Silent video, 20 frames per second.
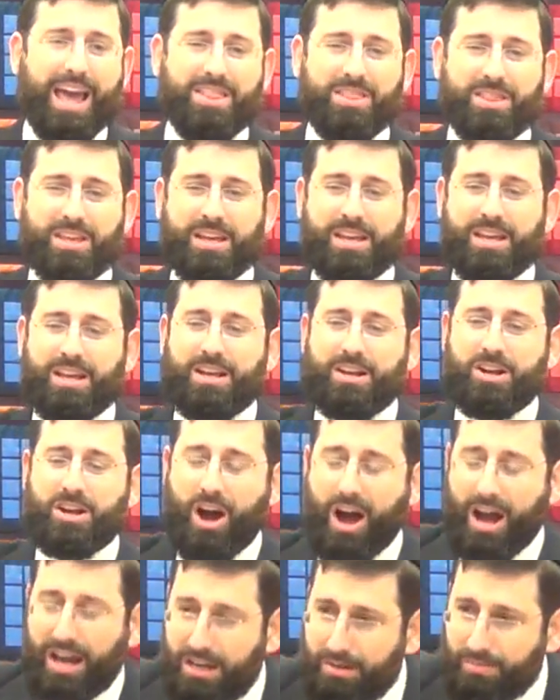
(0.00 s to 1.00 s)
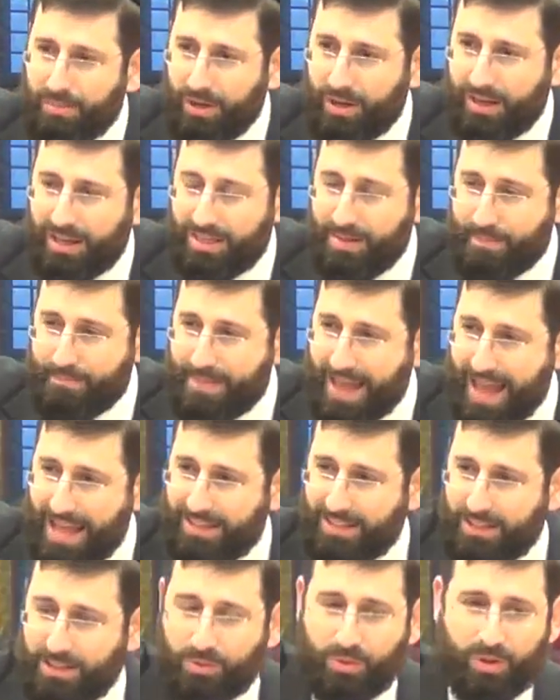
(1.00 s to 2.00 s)
and the guidebook and the
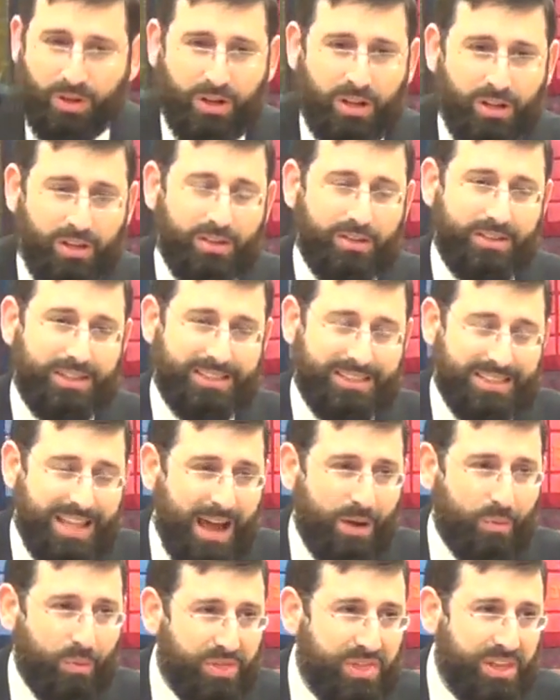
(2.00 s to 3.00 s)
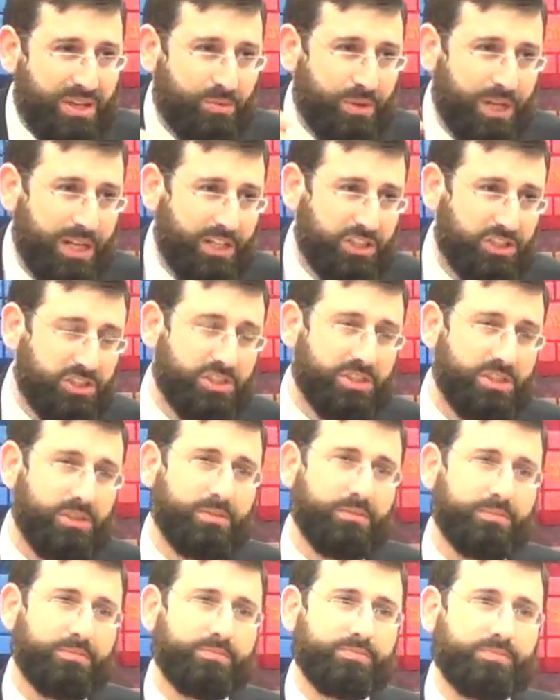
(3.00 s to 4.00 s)
manual is not within reach?